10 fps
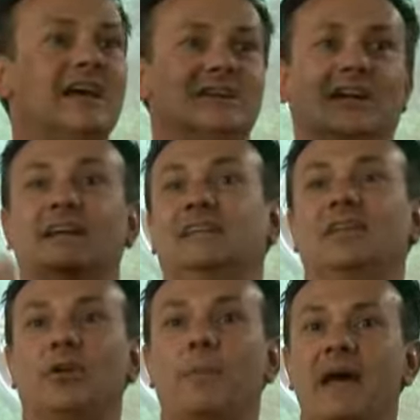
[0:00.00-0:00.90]
You click the
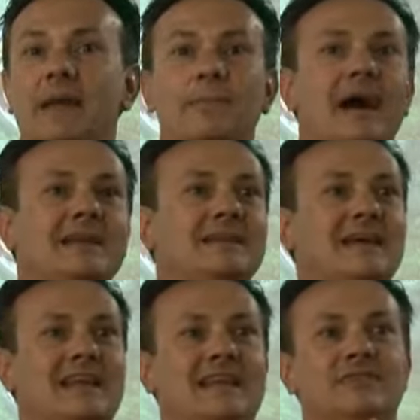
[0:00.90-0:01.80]
little pen
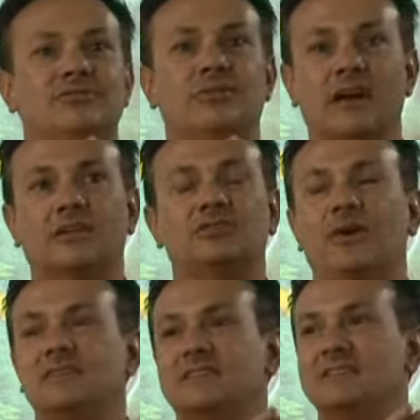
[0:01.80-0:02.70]
button, and it gives you color
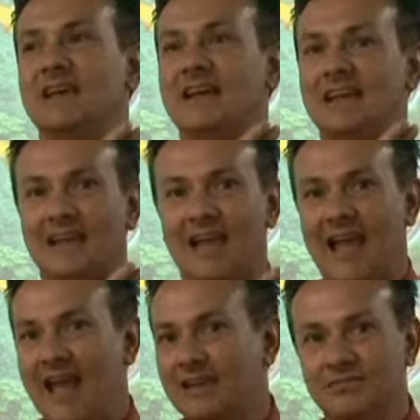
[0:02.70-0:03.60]
choices,
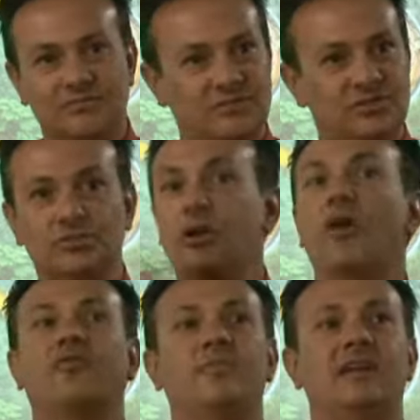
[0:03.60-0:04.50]
and you
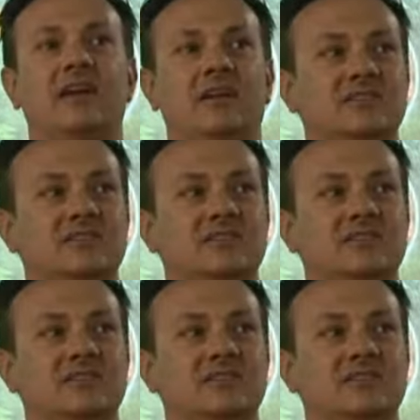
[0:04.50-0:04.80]
go from there.